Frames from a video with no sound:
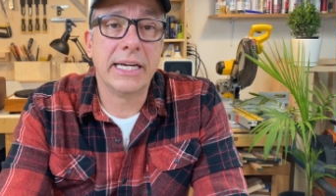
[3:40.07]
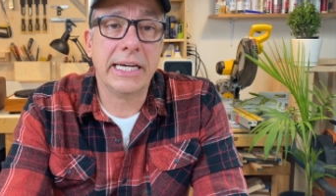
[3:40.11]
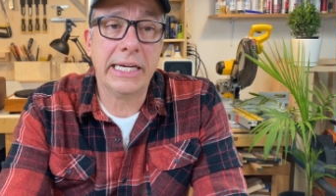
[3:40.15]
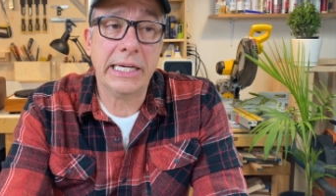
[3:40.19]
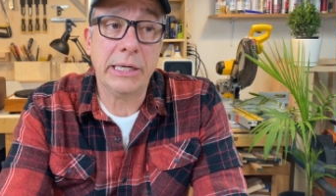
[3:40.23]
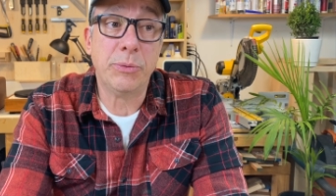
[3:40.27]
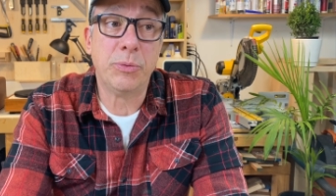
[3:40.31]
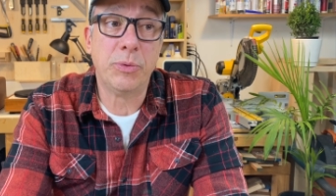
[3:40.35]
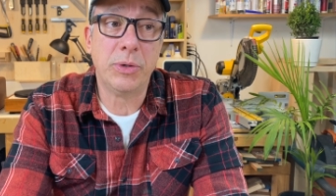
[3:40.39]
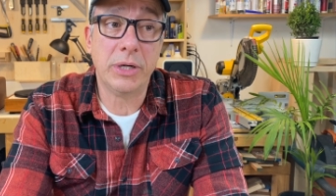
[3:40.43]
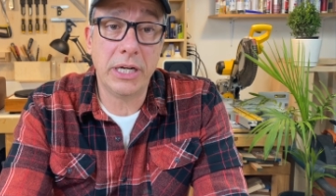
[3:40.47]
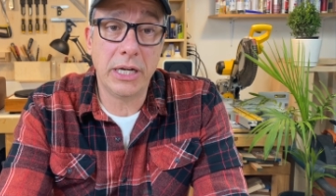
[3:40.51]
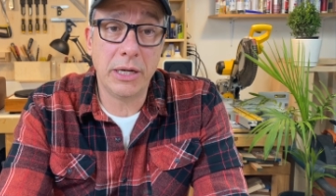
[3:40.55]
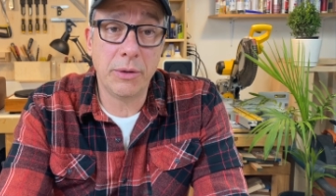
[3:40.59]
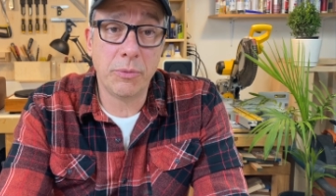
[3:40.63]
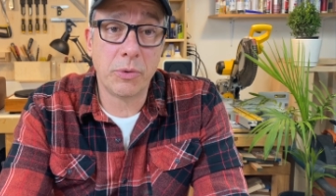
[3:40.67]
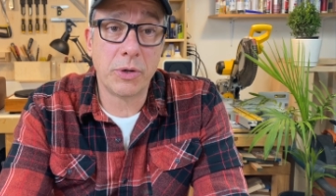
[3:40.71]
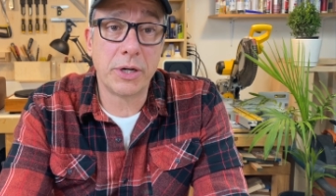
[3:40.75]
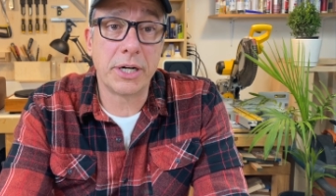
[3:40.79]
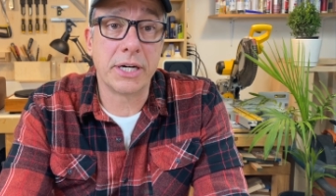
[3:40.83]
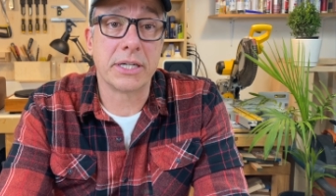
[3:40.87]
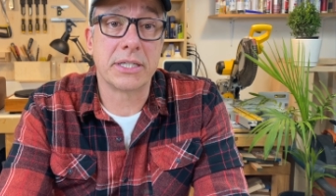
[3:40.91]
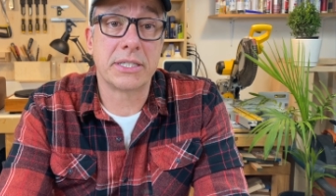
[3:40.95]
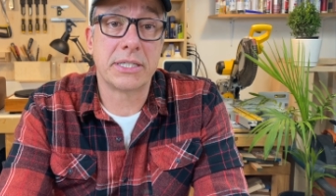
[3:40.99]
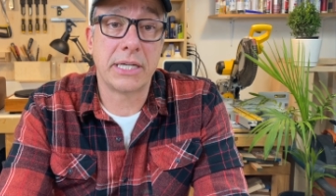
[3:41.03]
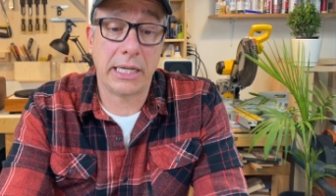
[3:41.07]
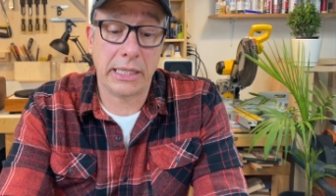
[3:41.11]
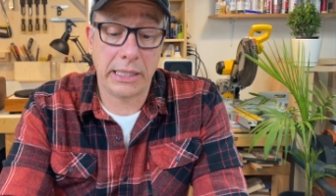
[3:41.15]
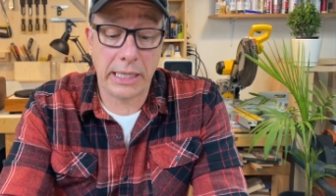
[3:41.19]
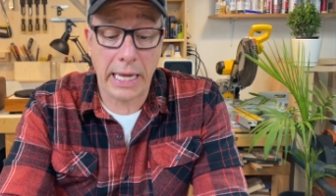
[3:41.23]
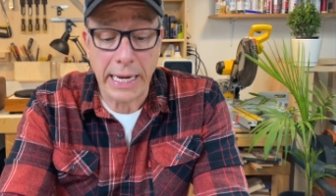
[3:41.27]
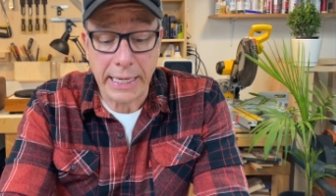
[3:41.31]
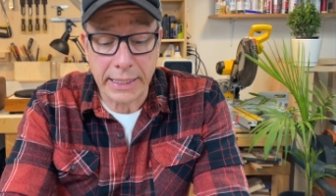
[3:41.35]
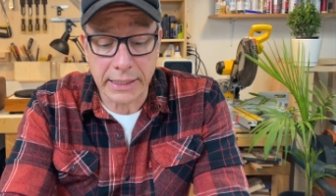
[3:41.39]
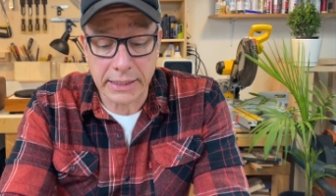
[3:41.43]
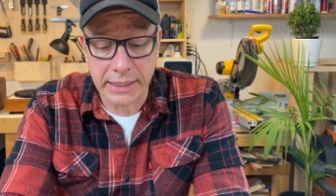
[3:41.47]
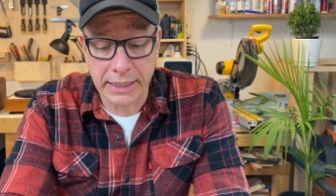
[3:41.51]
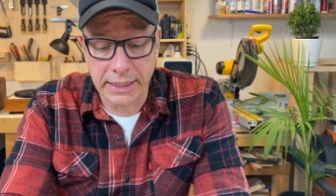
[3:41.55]
It really works. I
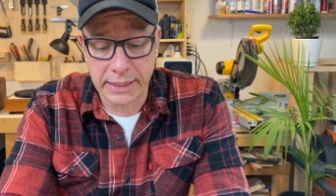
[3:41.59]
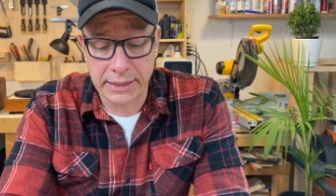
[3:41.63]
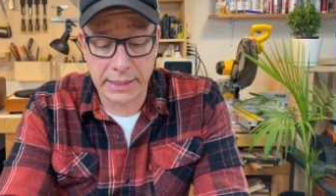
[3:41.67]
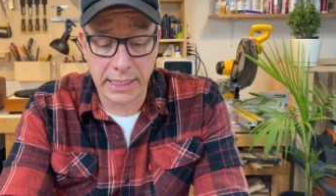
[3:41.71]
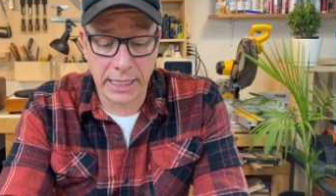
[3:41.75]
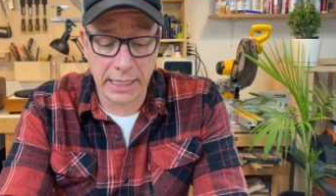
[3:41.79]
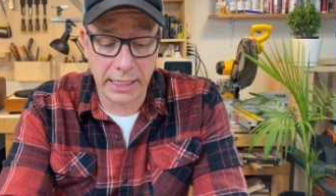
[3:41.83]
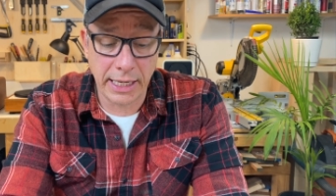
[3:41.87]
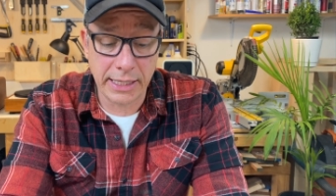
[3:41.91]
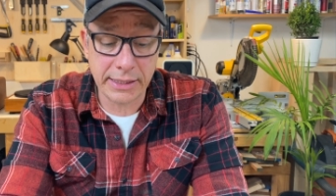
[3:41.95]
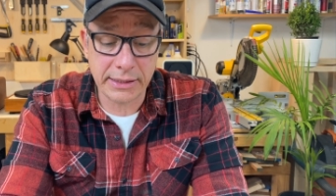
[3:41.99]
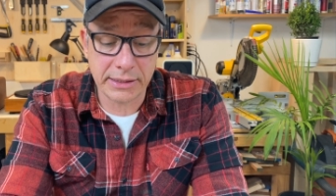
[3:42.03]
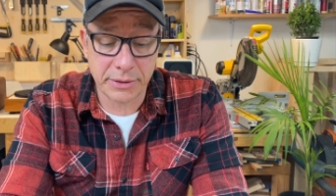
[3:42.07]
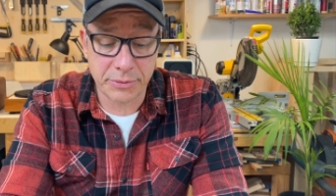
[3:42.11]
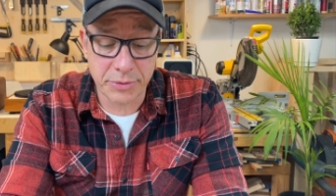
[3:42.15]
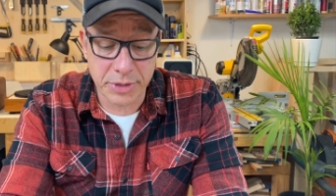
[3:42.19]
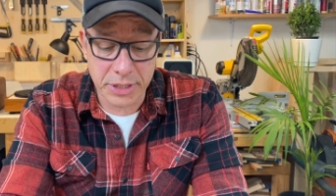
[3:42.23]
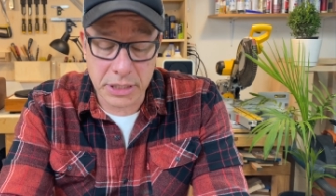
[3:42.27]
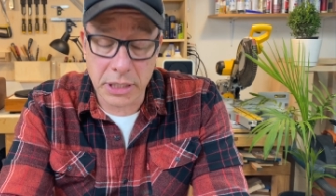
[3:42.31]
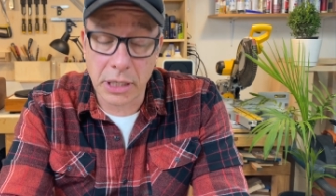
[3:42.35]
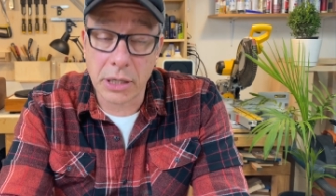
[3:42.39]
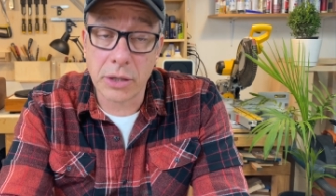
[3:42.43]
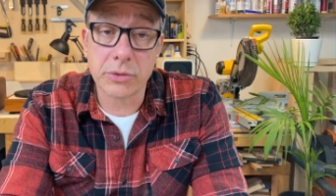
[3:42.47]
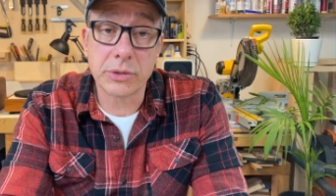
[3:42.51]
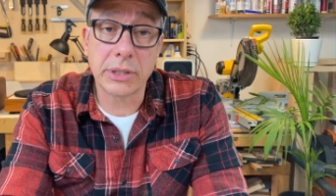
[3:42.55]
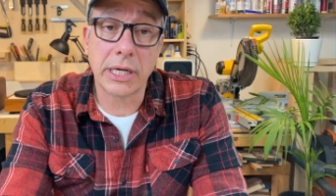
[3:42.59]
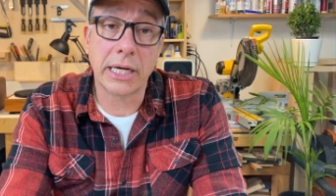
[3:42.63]
liked it. I like the result.